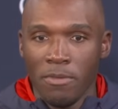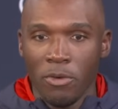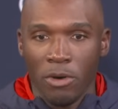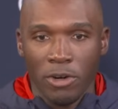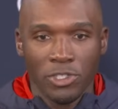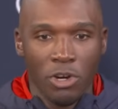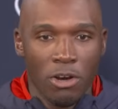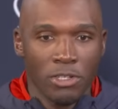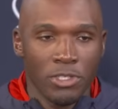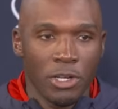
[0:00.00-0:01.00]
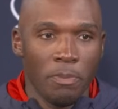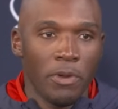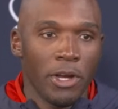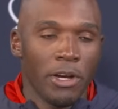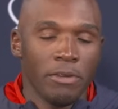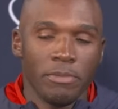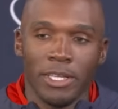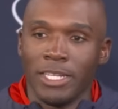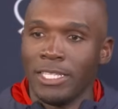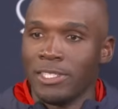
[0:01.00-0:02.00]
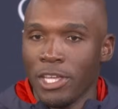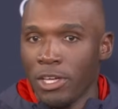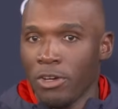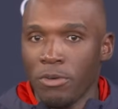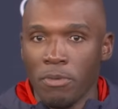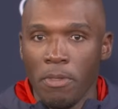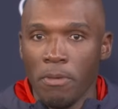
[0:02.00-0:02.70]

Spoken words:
of our starters, a good player, and Denzel.